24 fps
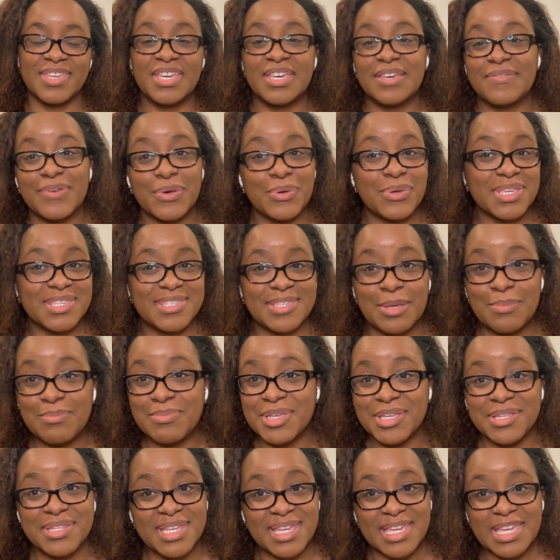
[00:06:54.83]
Focus on
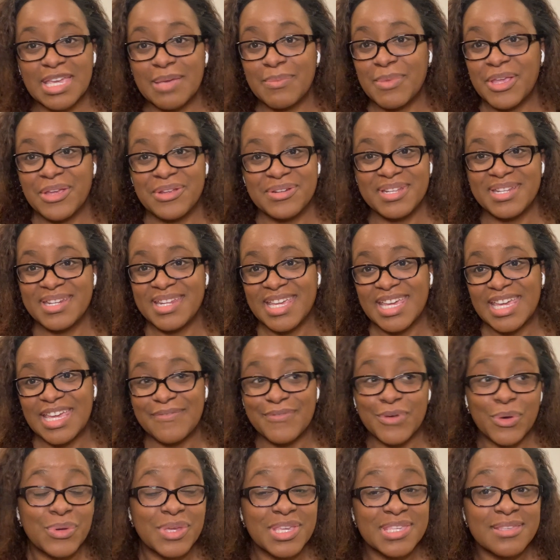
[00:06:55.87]
building community,
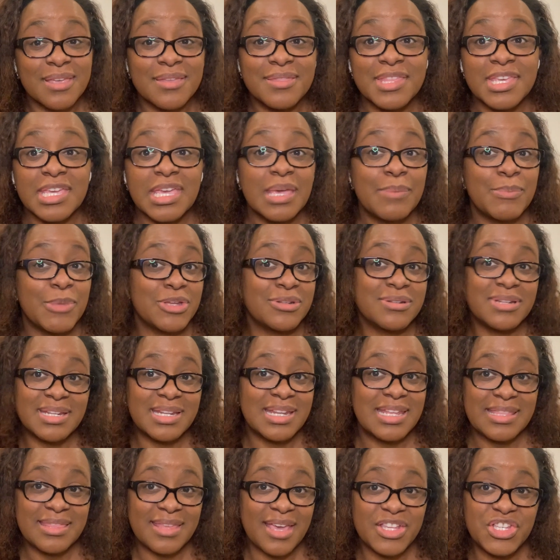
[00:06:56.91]
focus on the community
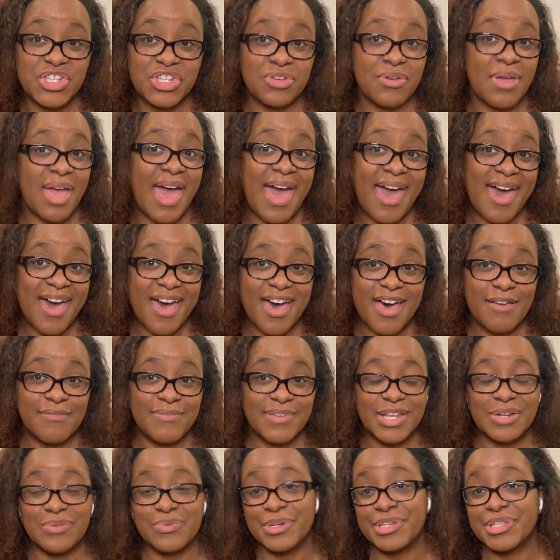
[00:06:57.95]
that you have
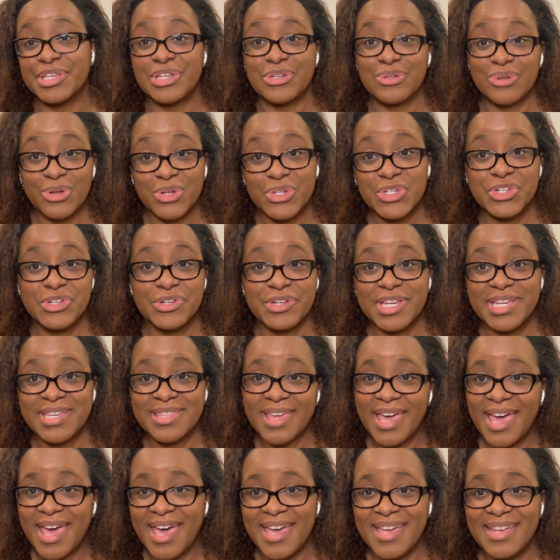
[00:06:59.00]
and really nurturing
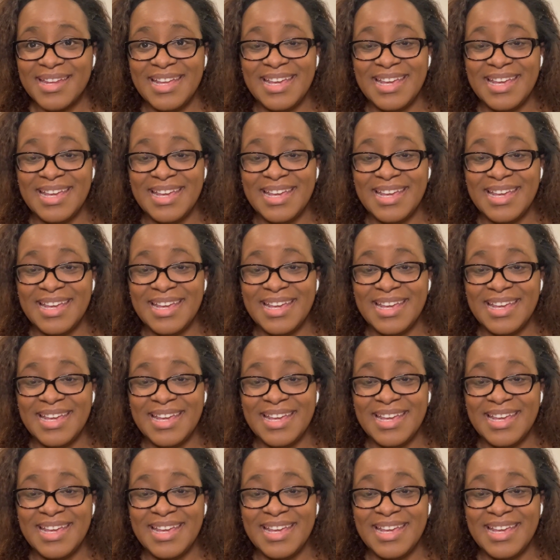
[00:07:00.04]
that.